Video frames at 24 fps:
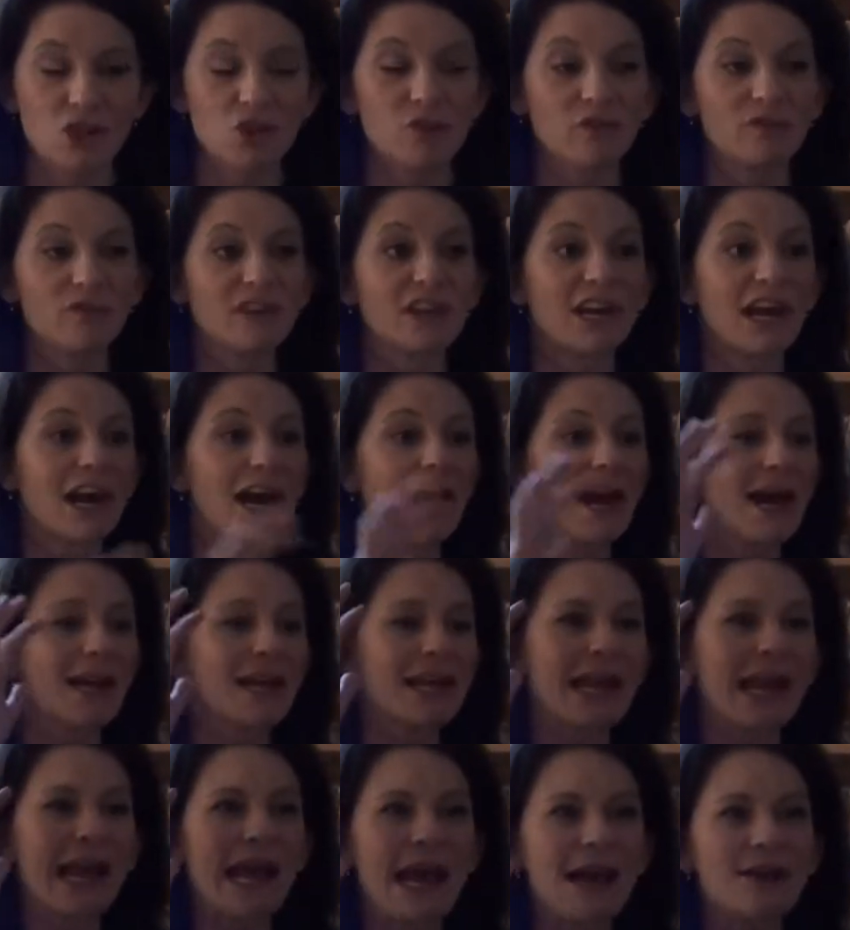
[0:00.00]
You've
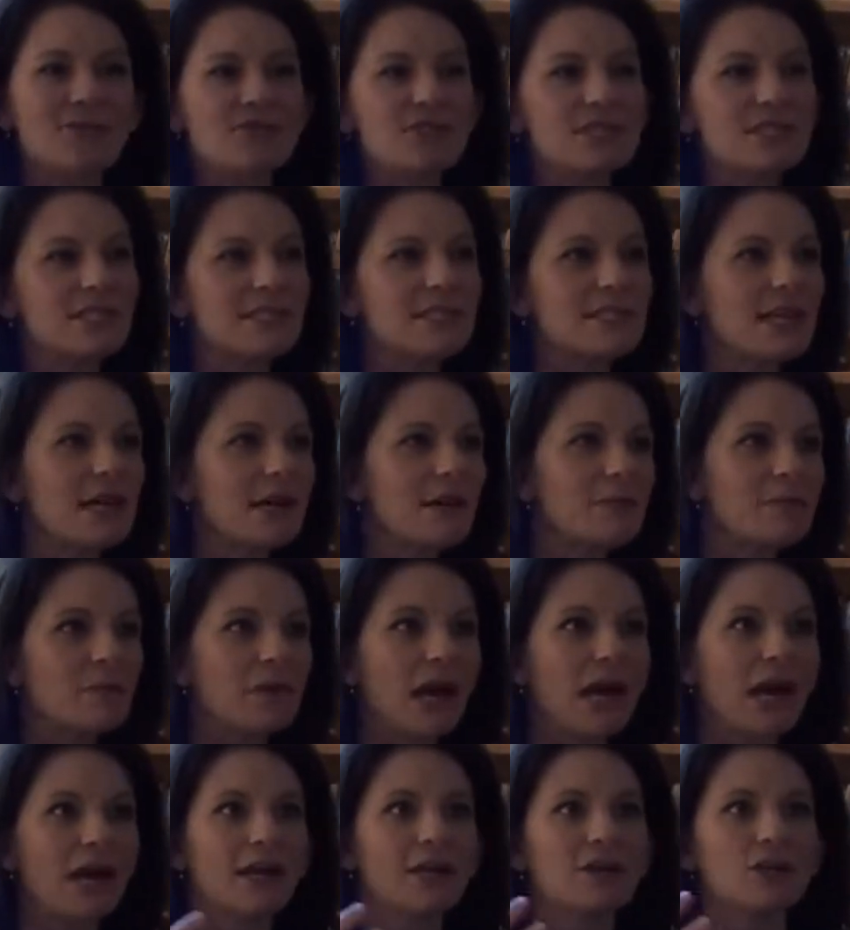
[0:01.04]
got to have some
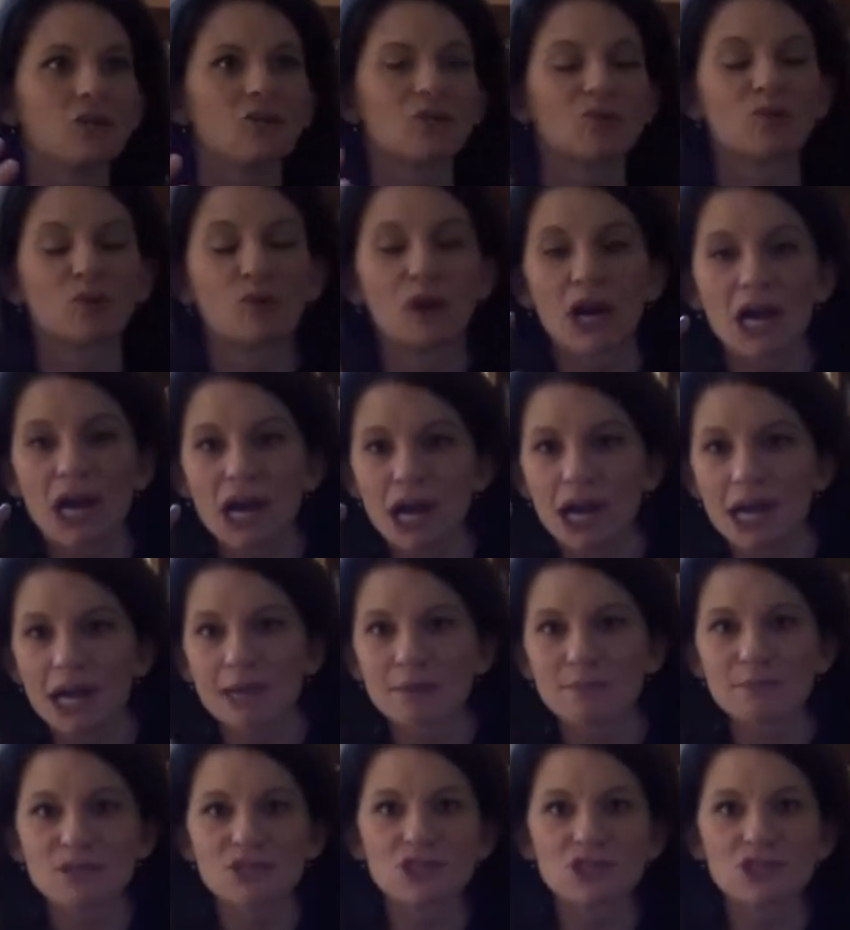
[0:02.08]
kind of rhyme,